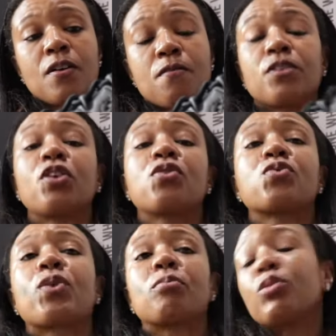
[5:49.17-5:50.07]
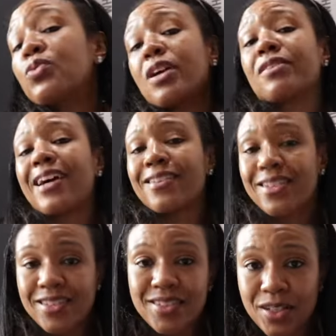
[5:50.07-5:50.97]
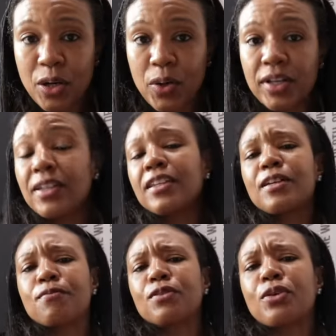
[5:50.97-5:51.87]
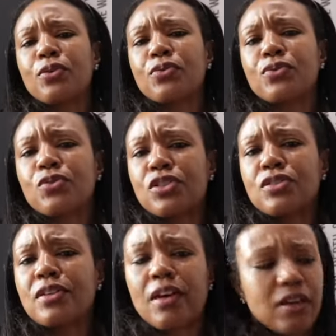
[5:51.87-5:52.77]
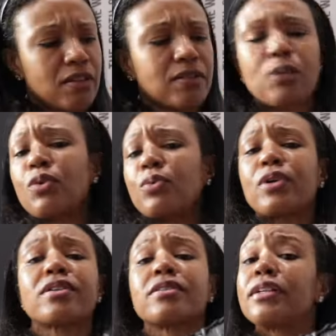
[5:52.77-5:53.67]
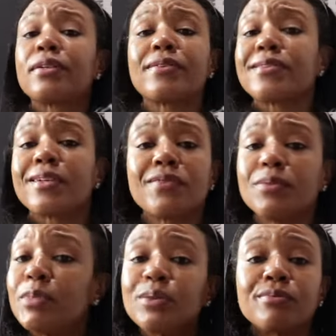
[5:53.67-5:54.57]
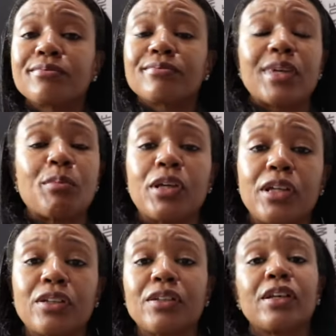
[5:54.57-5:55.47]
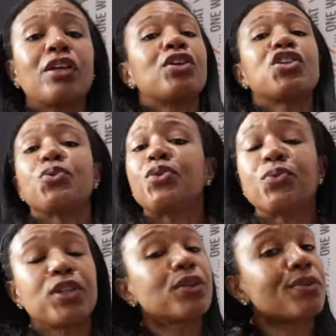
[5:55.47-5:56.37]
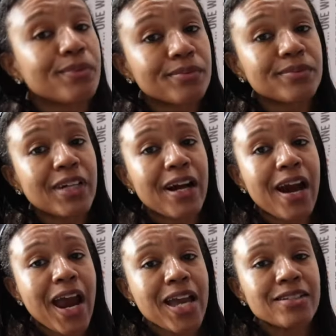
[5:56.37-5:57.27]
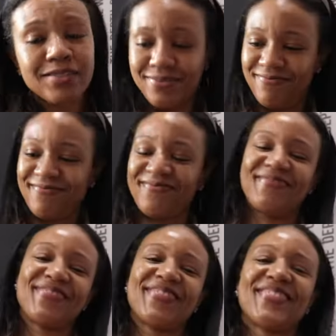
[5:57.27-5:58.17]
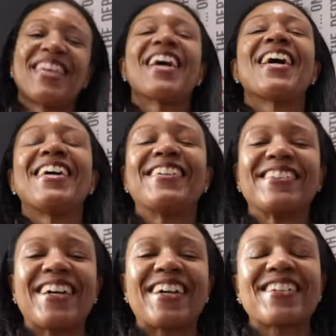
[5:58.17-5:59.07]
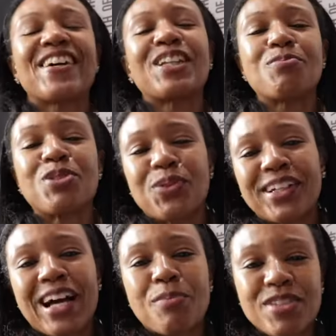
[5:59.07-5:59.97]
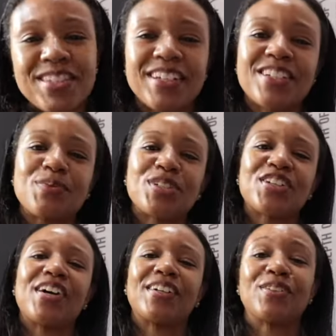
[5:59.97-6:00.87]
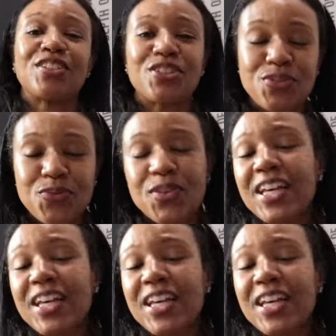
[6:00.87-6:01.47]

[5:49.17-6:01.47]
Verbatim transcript: for those where boots are not necessary, and then for those who just say they want to wear a sneaker instead of a boot. I mean, you do you. All right. Okay, y'all let me know in the comment section what y'all gonna do.